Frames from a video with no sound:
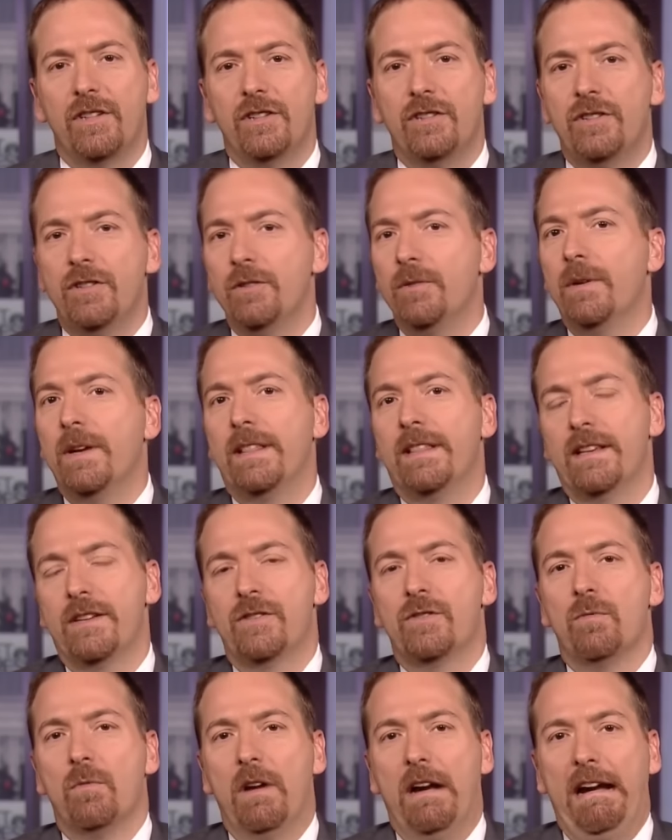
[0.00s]
to do it
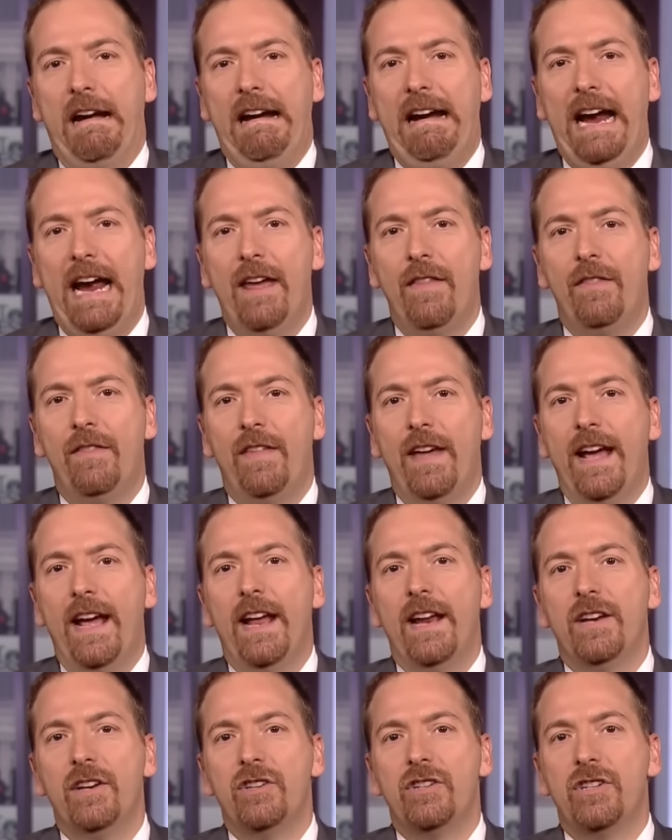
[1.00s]
this way, and
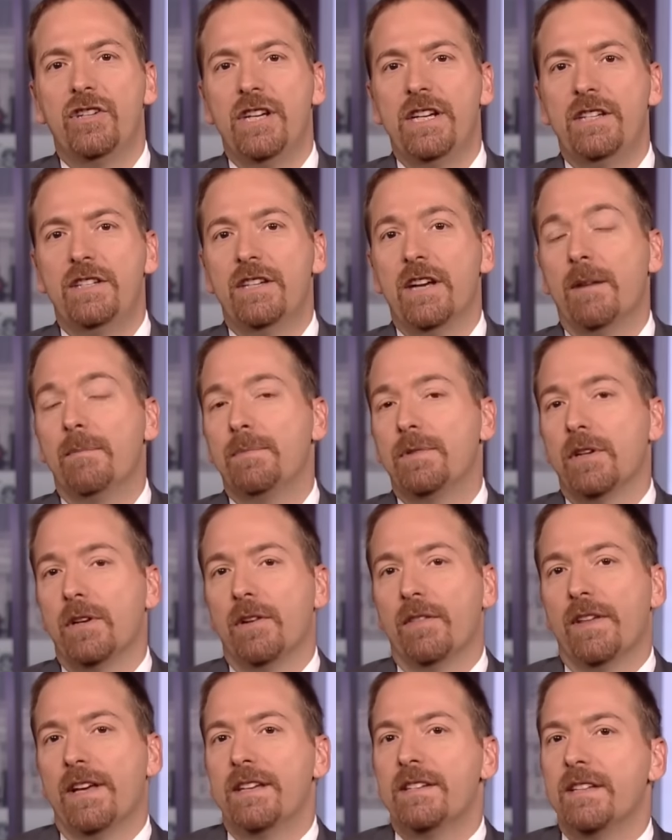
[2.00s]
then she dumped
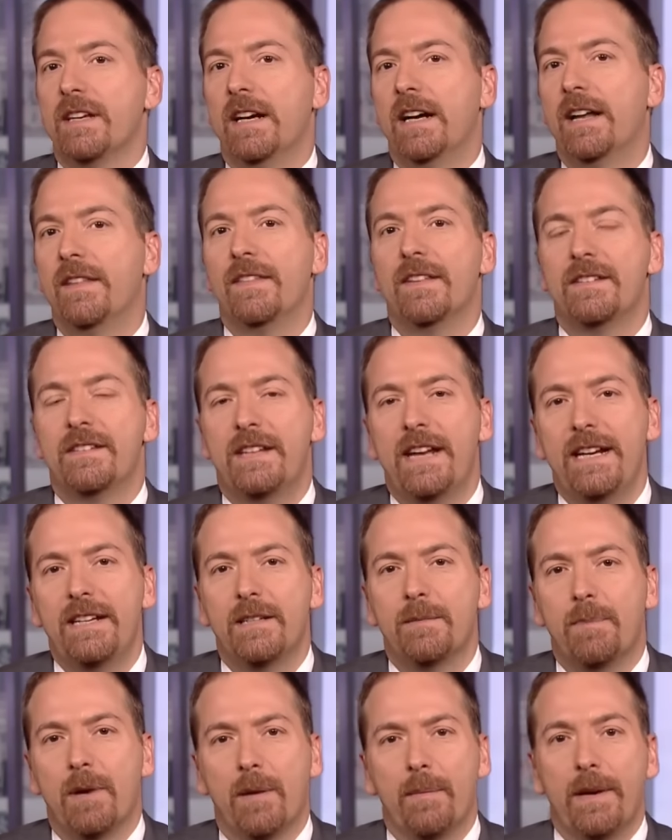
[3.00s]
all this on the
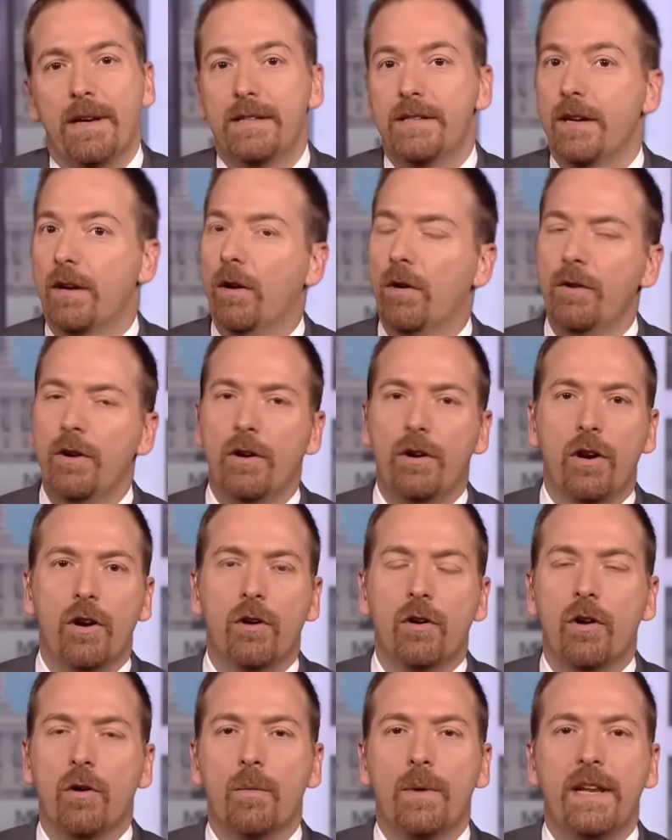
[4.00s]
State Department and said, "Oh no, no,
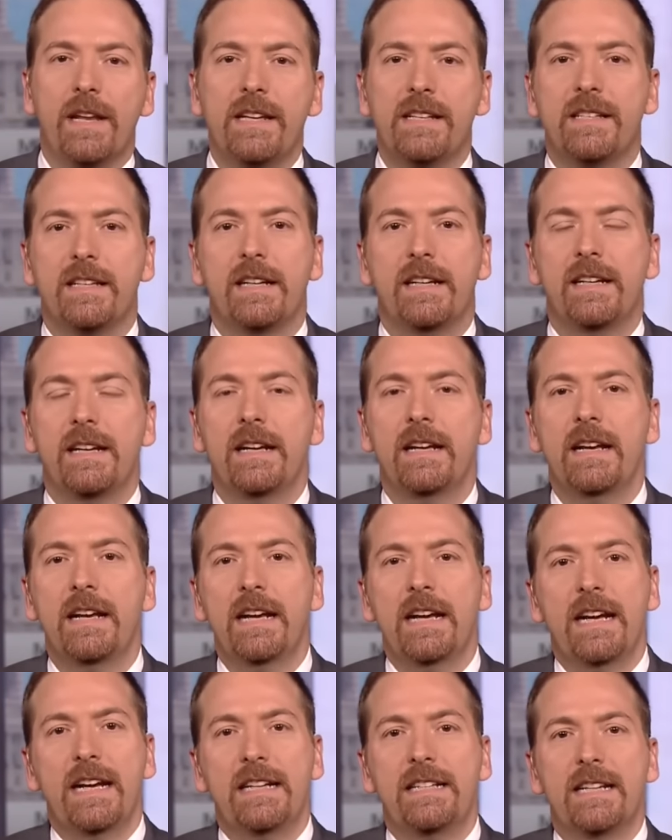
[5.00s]
no, go release it in
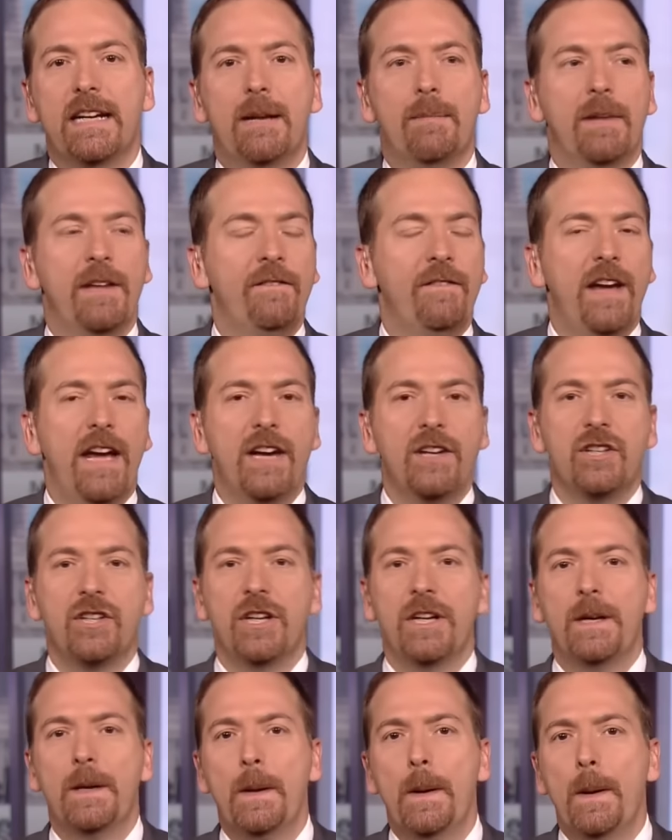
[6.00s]
a timely
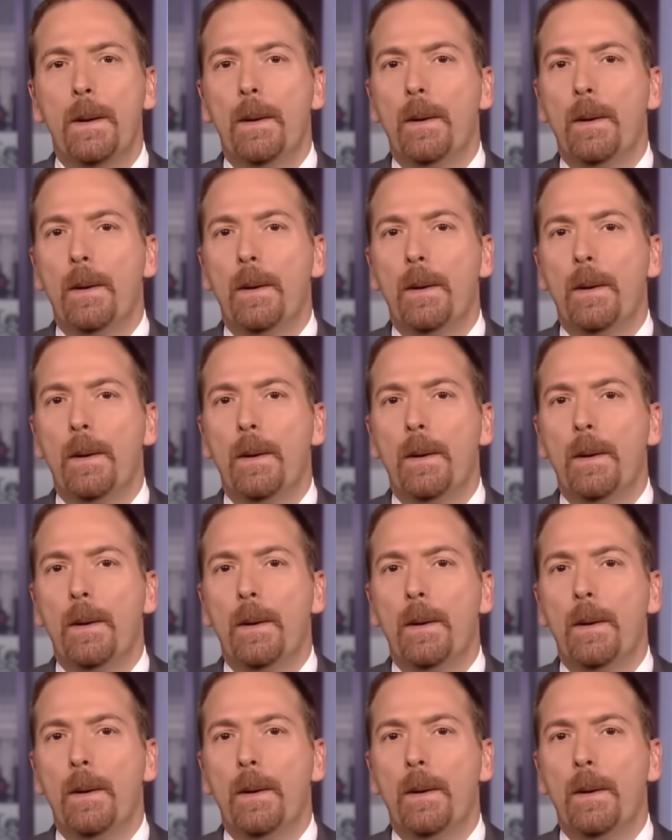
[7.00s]
fashion."